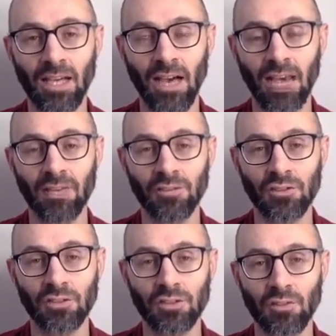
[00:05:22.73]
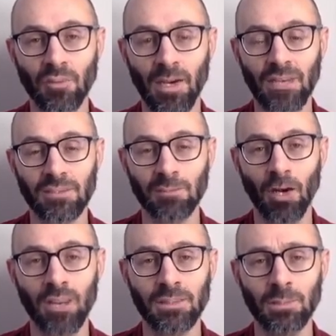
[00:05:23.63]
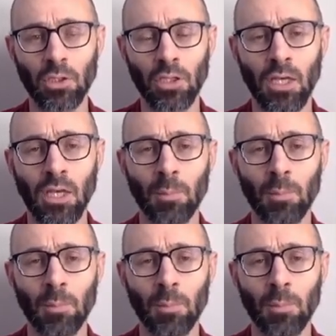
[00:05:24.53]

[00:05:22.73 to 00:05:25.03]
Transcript: high officials of Hamas as possible.